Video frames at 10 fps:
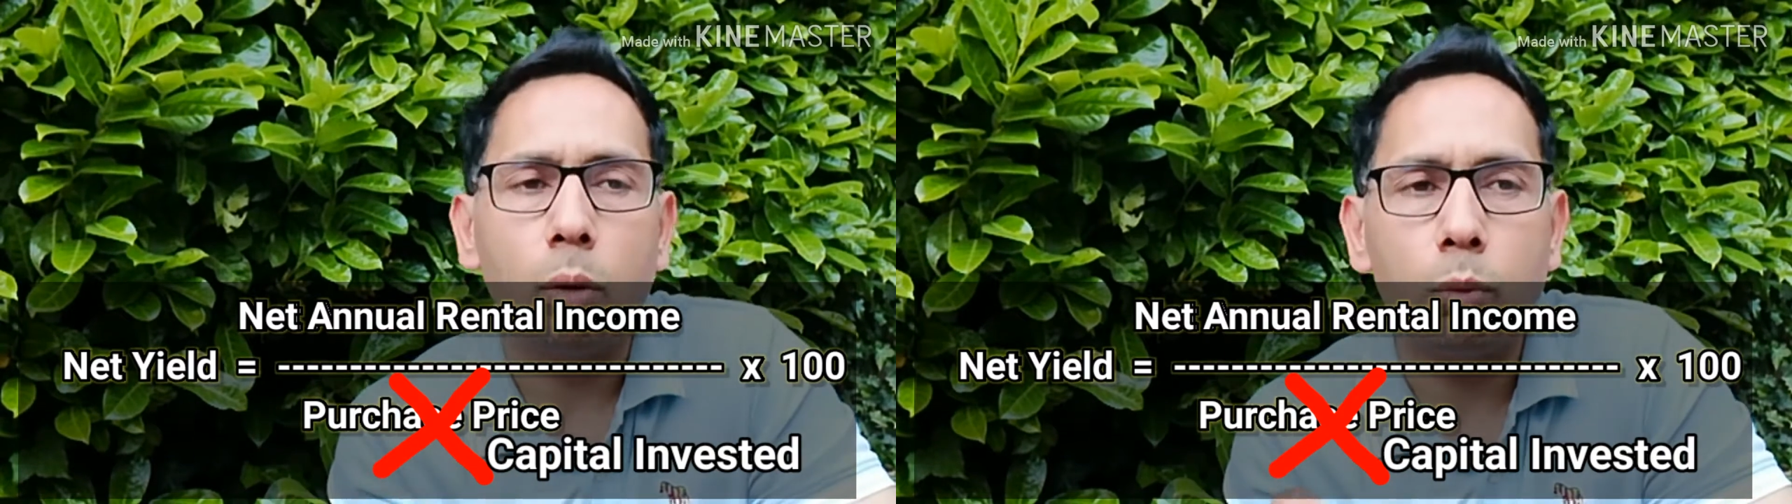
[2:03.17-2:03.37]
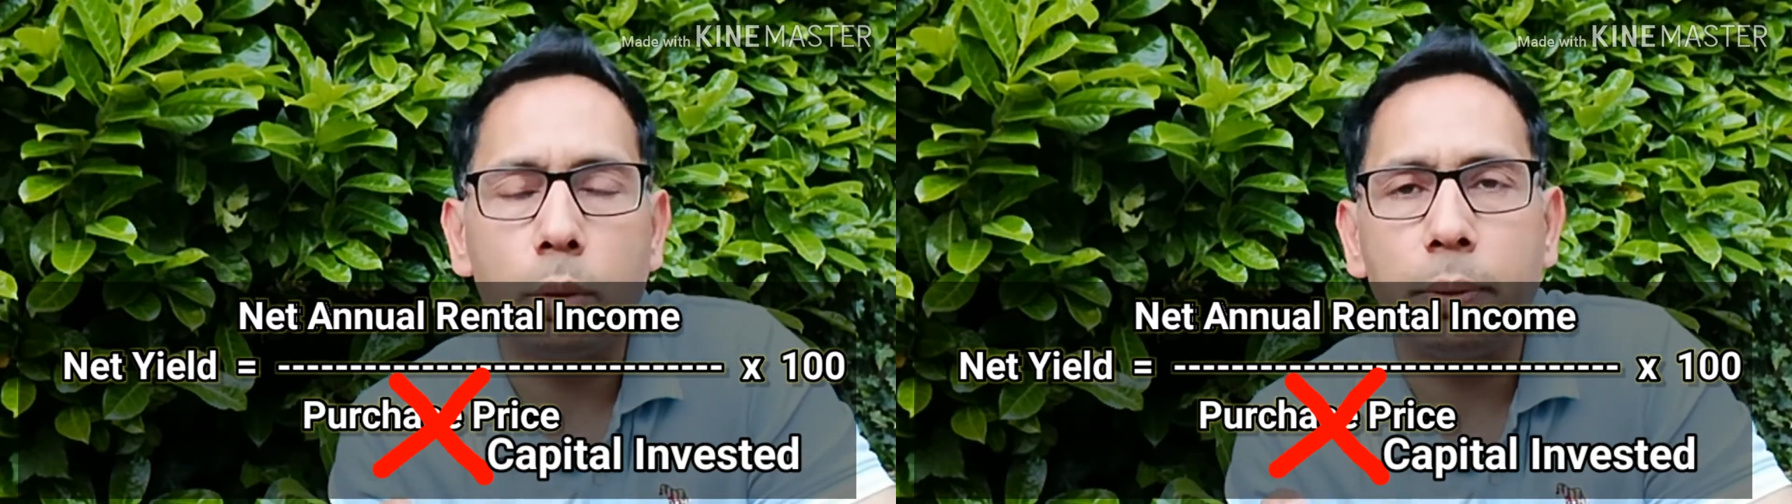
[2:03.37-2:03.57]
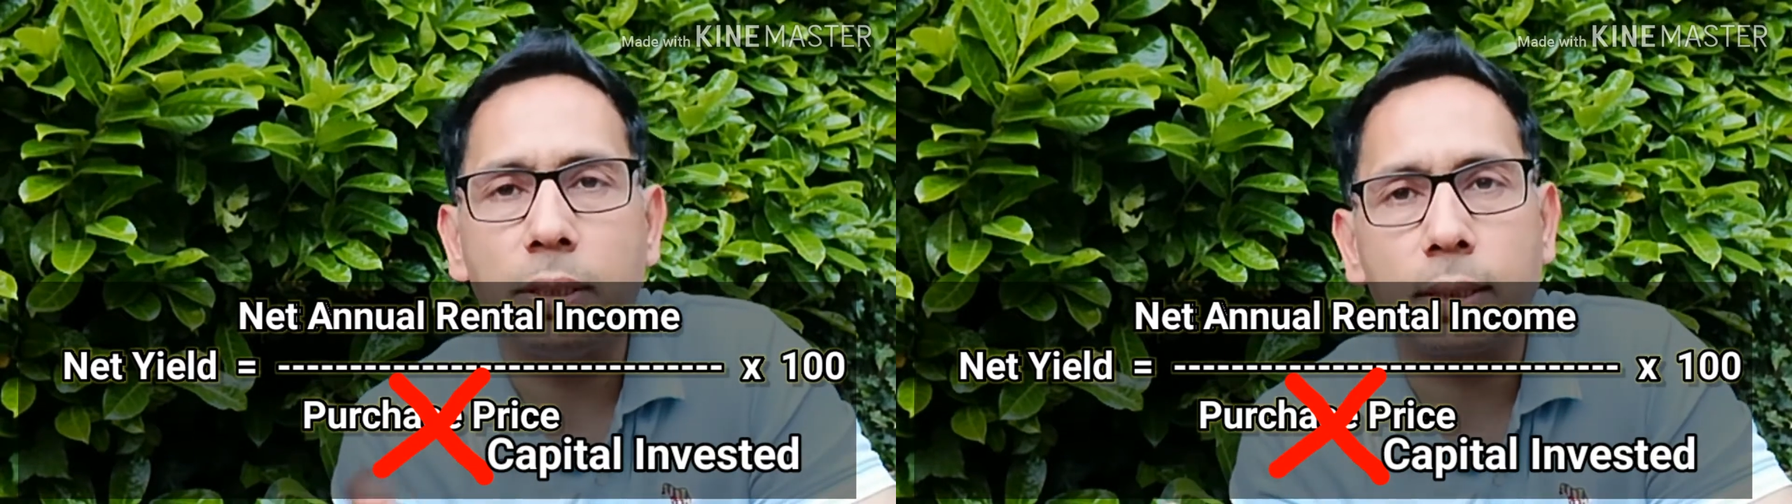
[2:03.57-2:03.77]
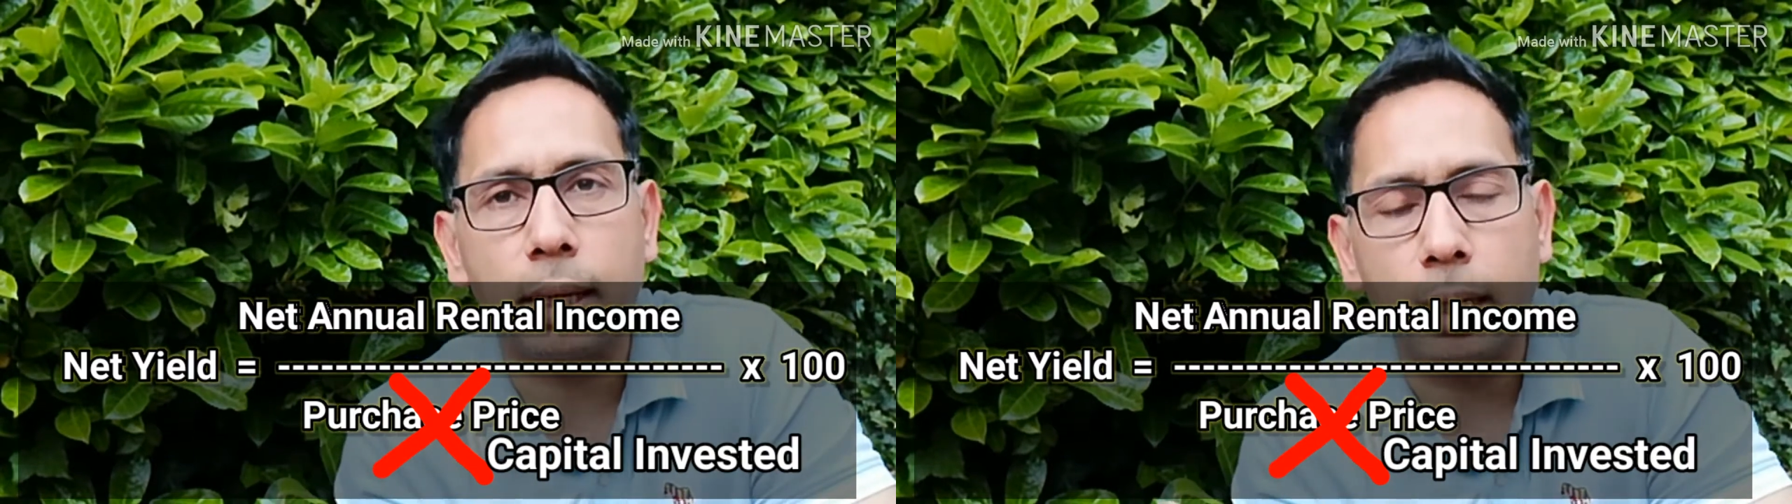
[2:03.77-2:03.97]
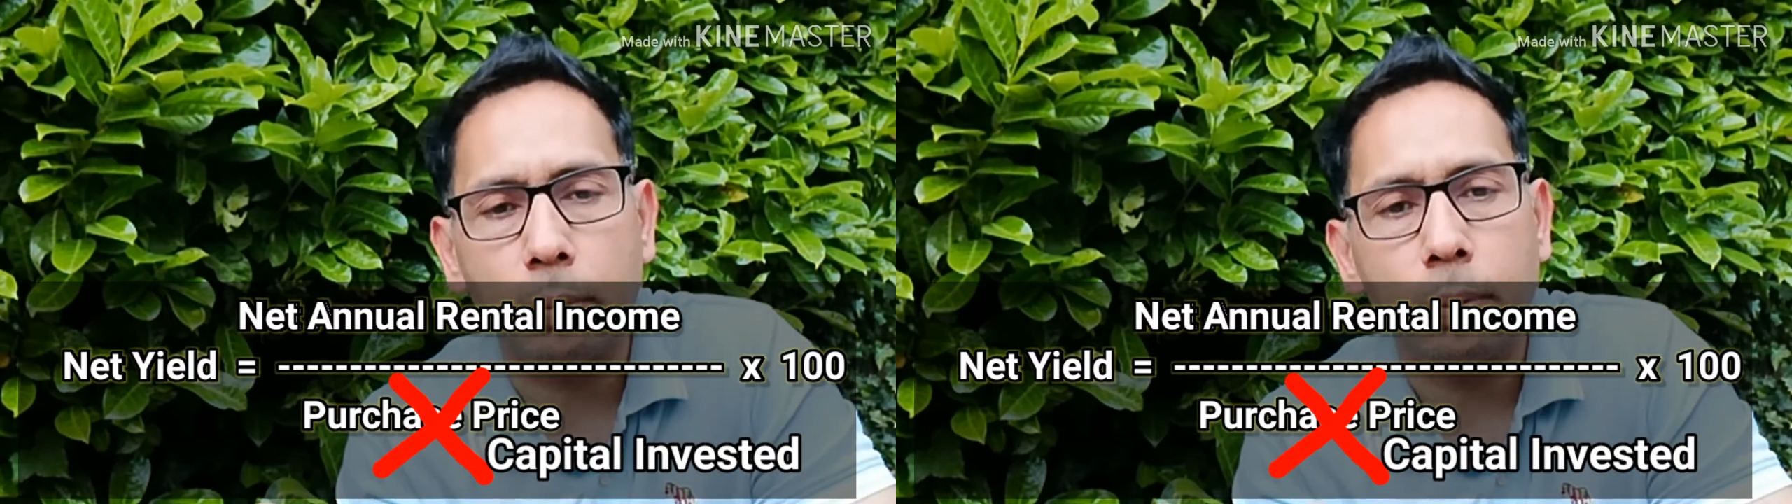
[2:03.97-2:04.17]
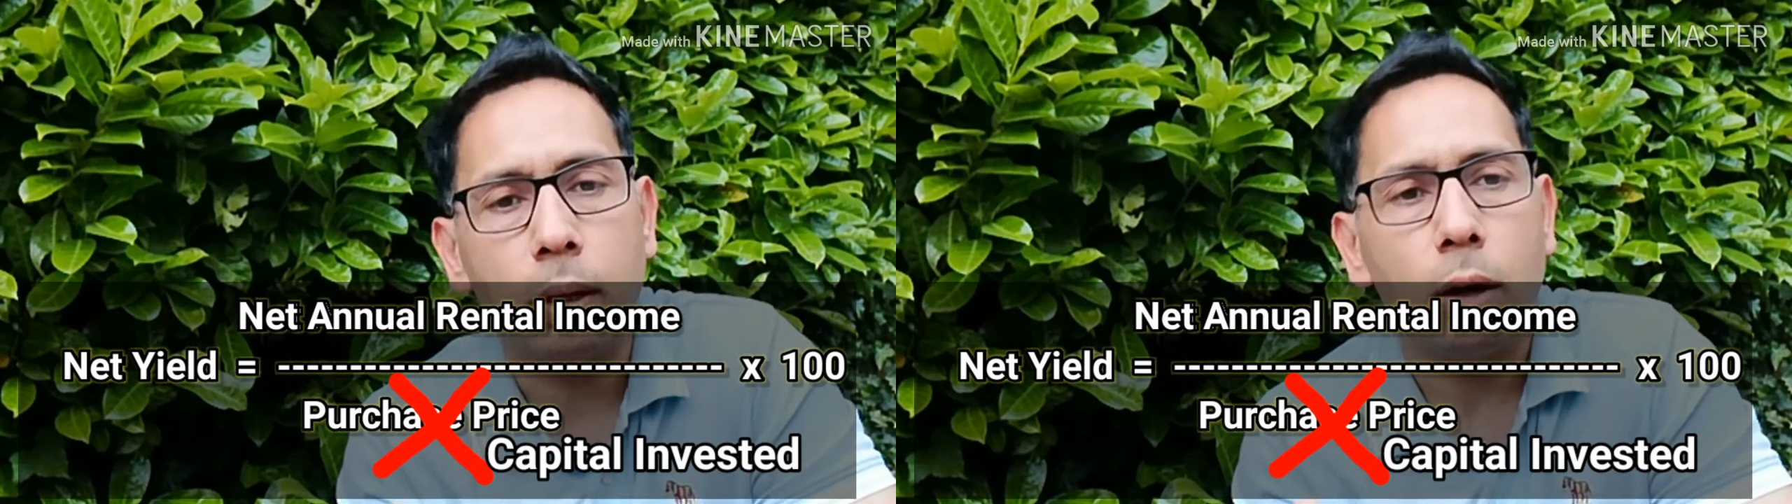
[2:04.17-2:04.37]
would be same